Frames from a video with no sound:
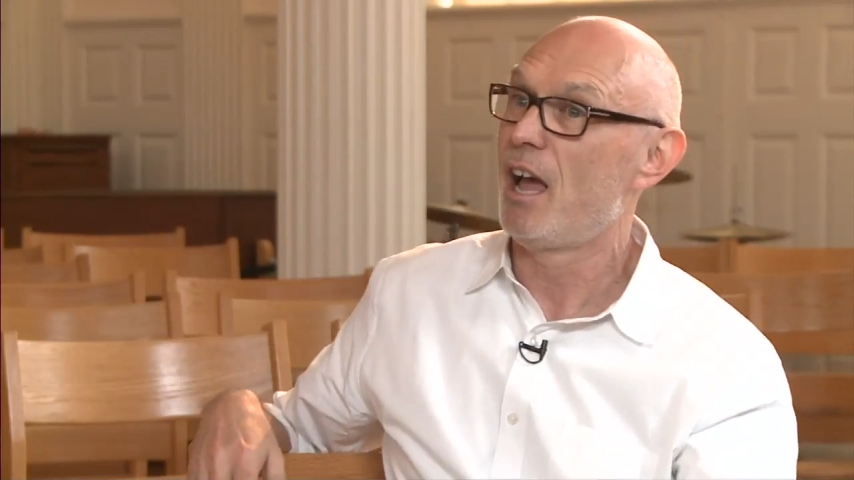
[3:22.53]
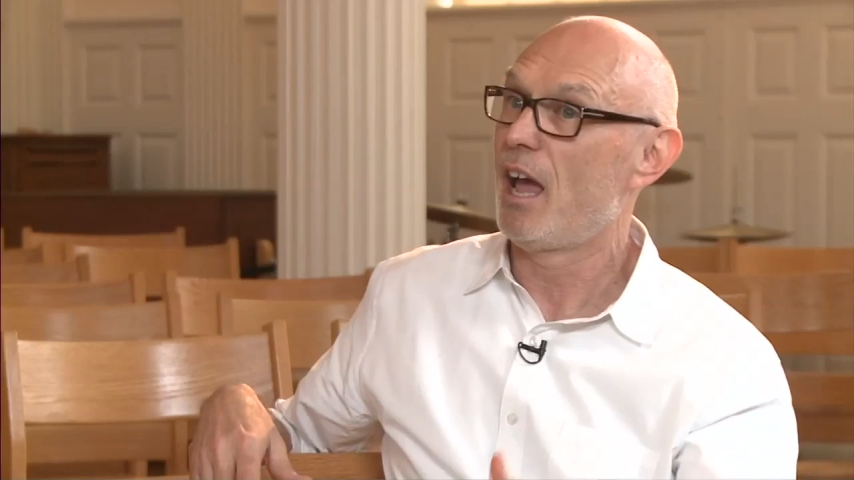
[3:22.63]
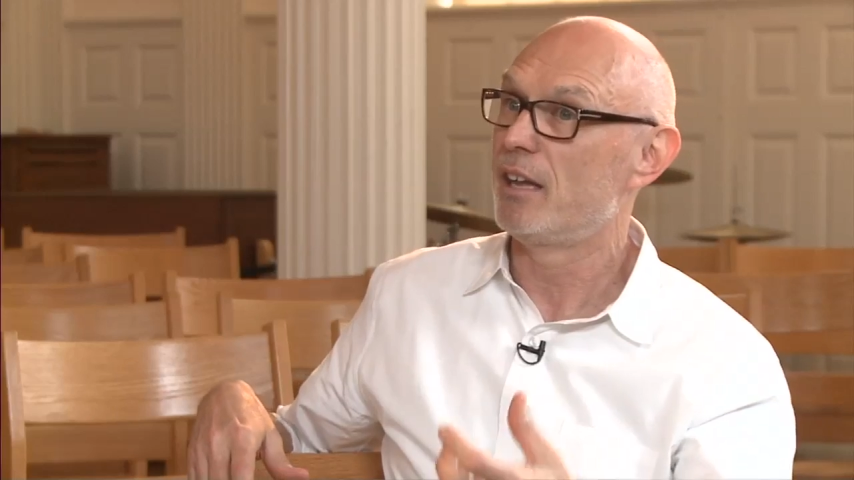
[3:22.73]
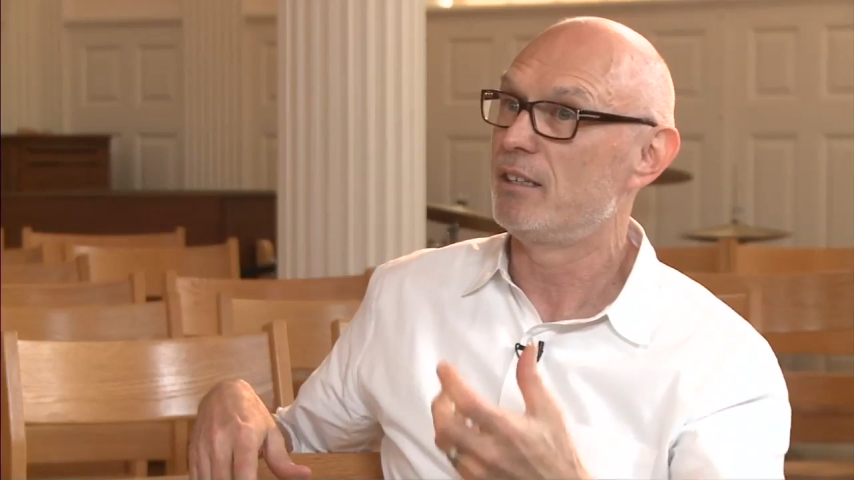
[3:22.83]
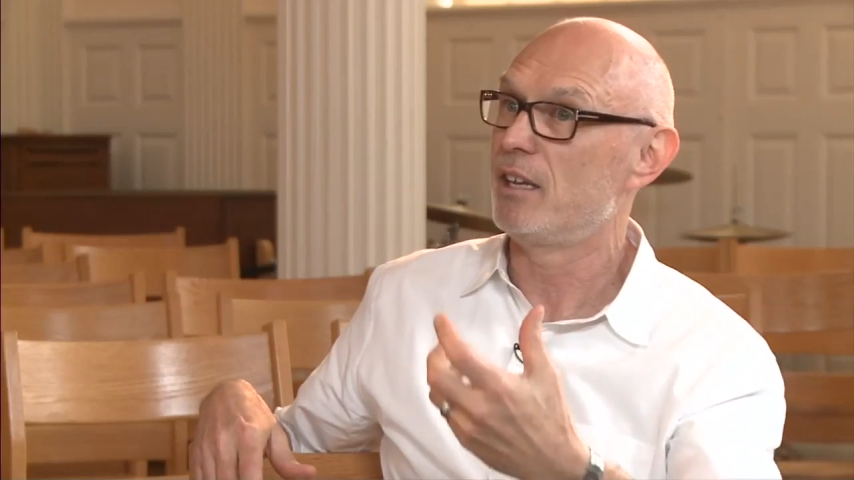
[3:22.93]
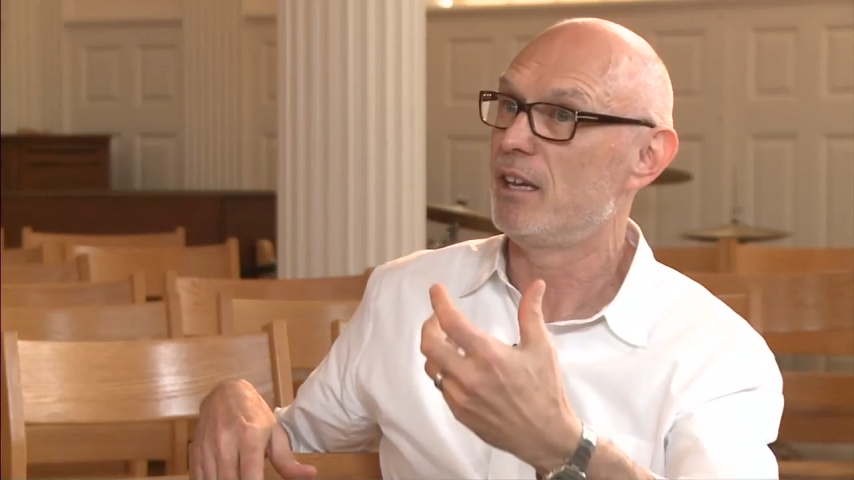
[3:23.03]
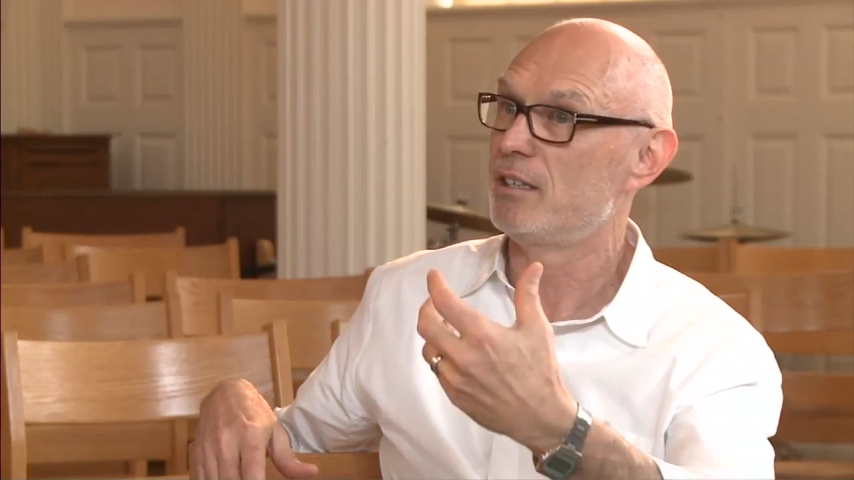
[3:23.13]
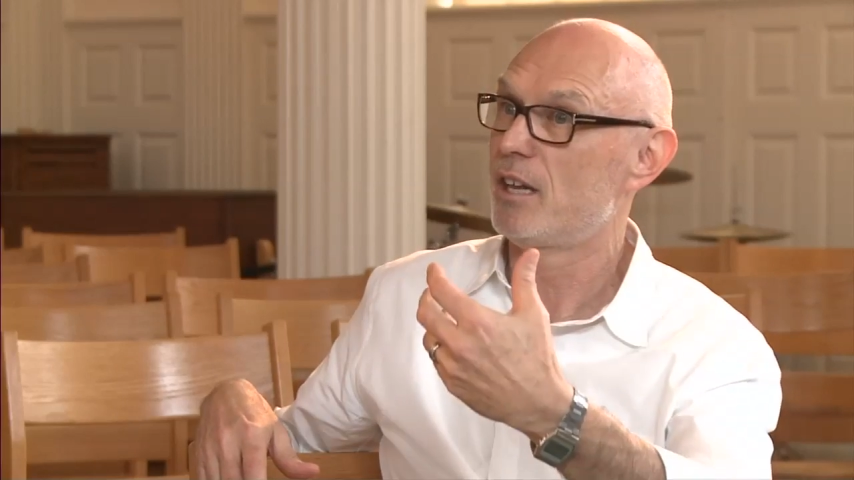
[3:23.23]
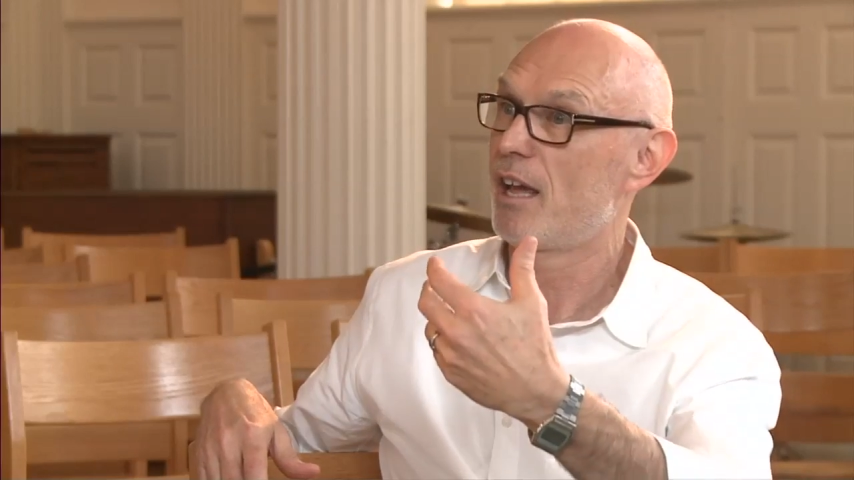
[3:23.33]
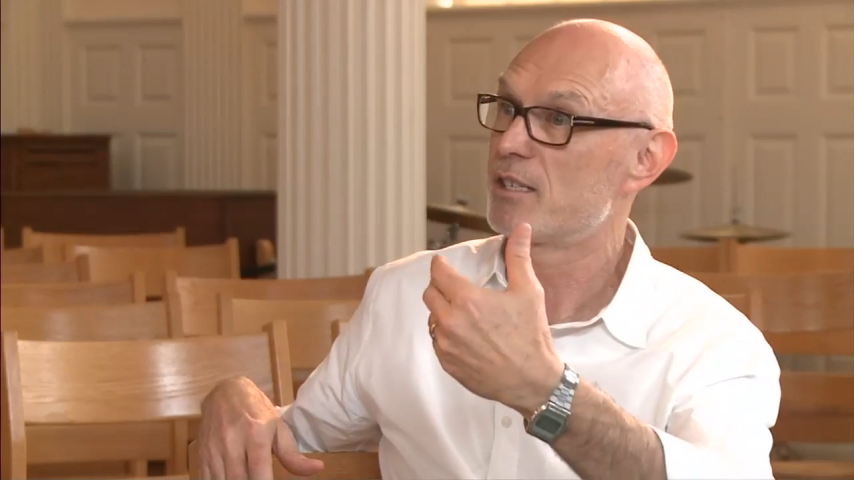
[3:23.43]
And
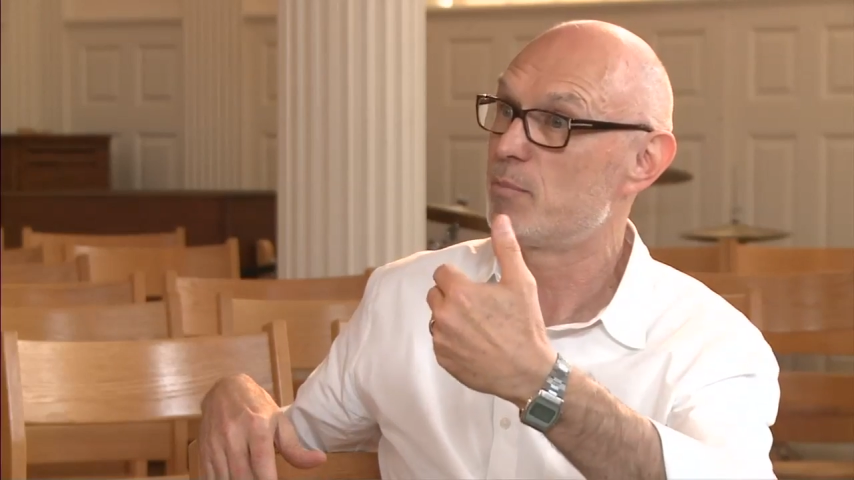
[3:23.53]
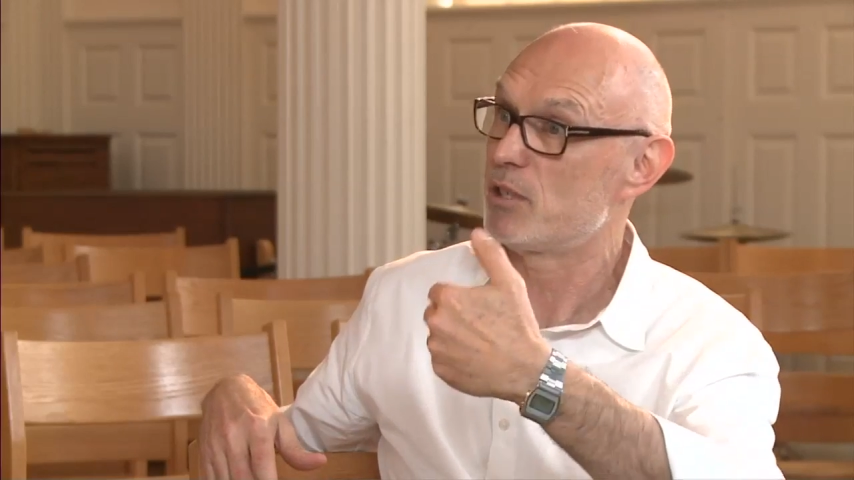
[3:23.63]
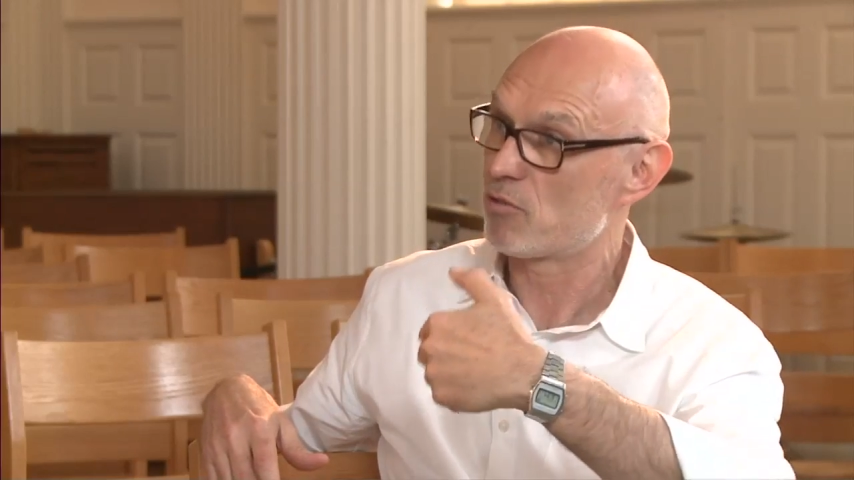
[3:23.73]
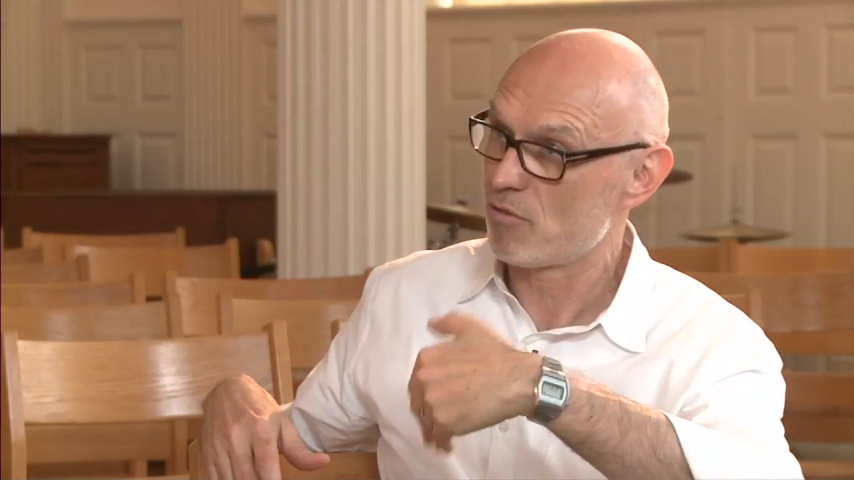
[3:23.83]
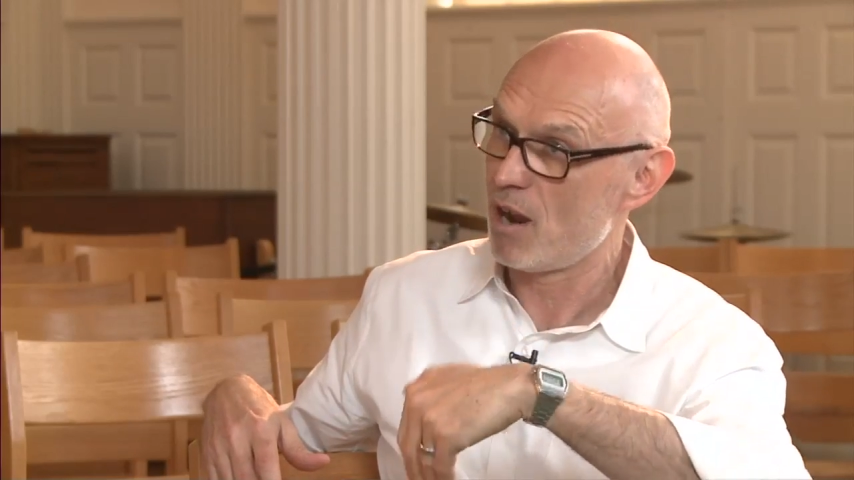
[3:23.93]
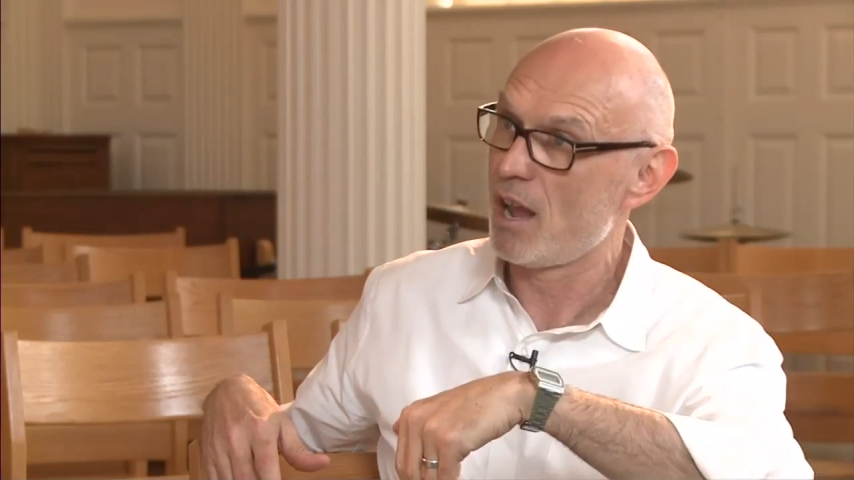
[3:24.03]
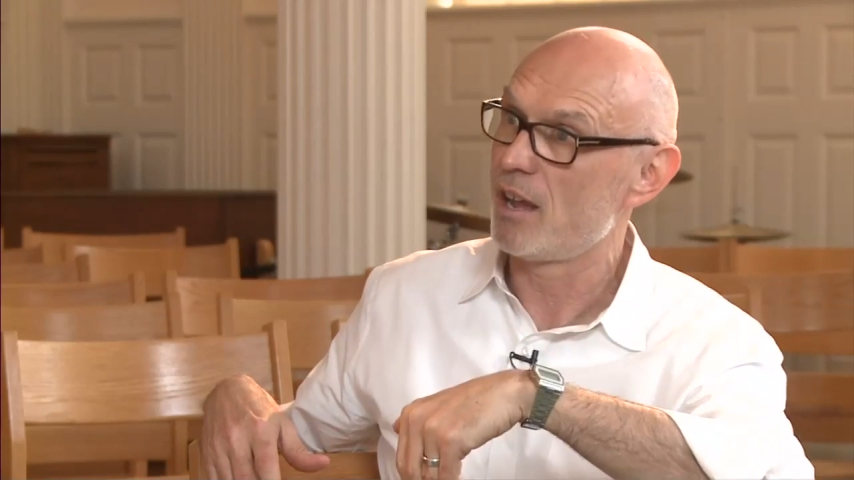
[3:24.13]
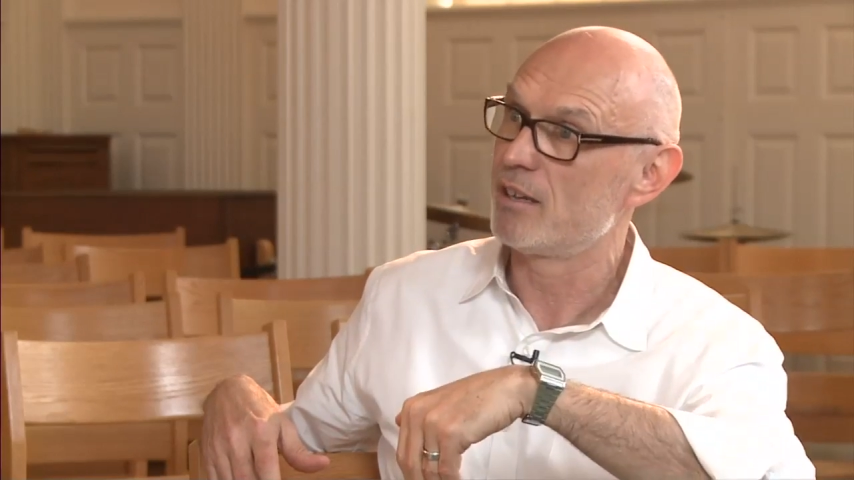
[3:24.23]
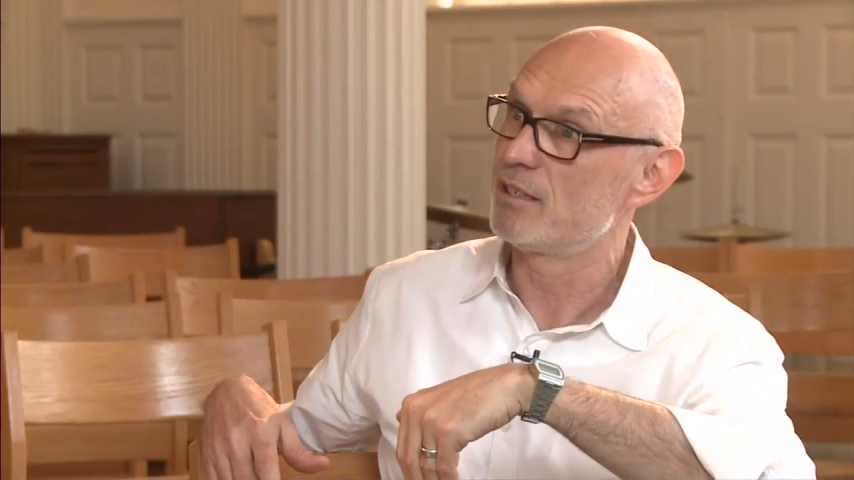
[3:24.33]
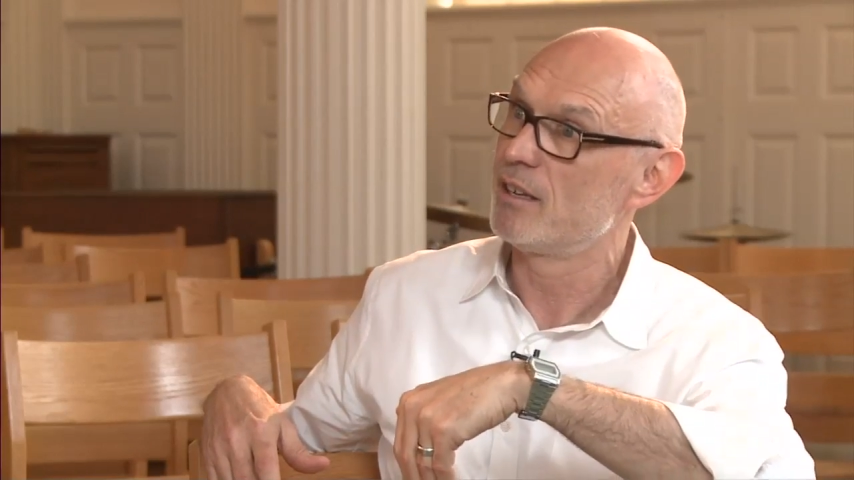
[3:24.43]
it has
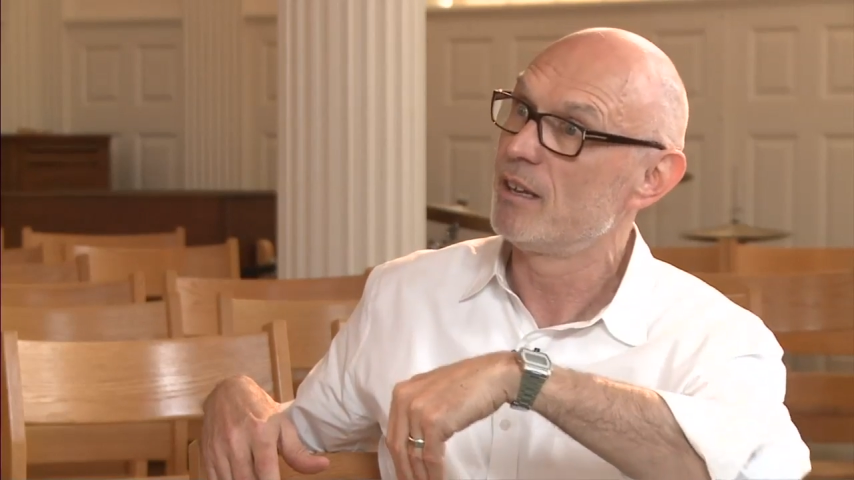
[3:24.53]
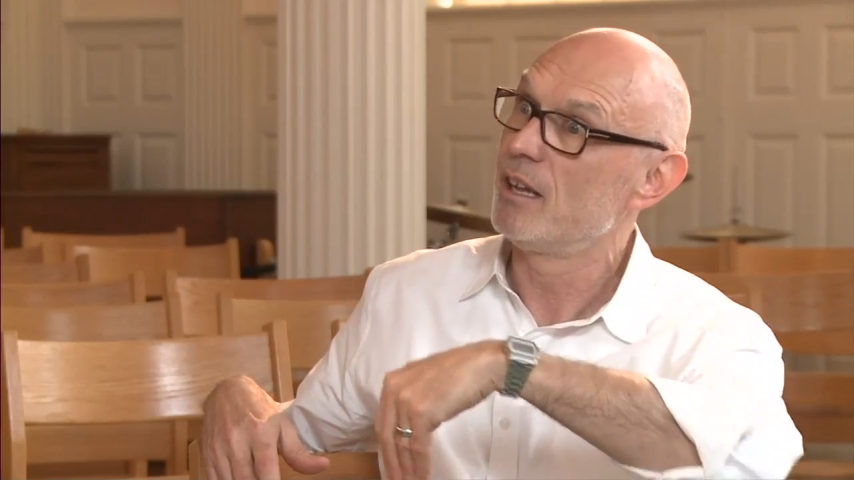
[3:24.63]
betrayed